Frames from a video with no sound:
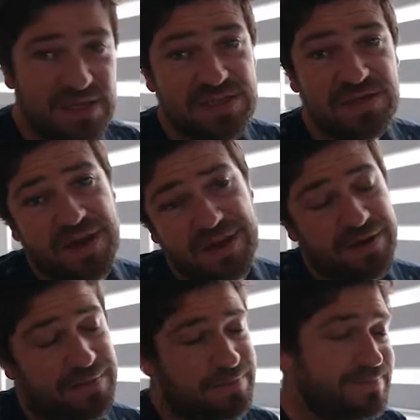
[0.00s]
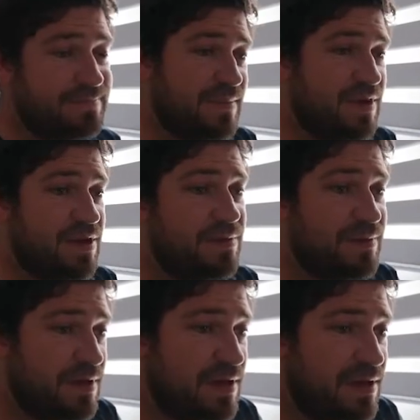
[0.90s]
so that you know,
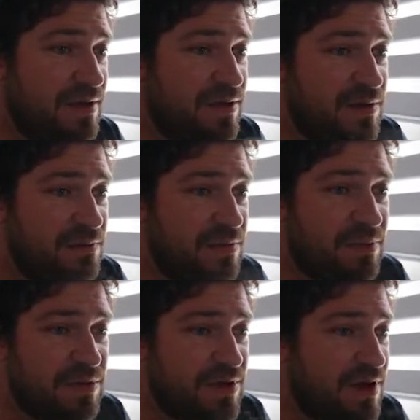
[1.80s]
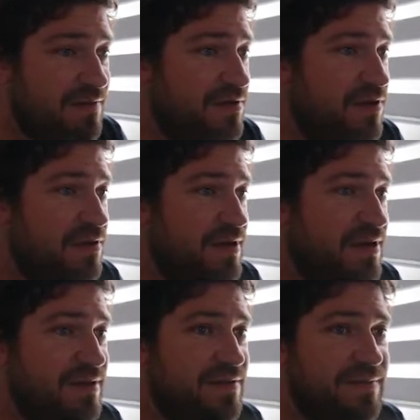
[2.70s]
people don't have to look at
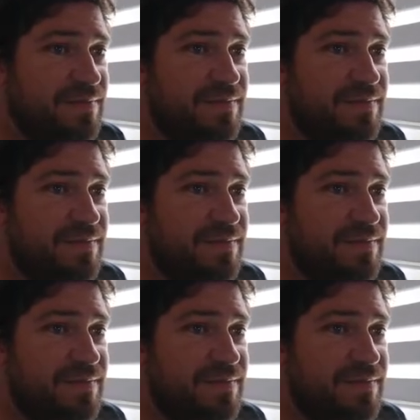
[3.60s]
it.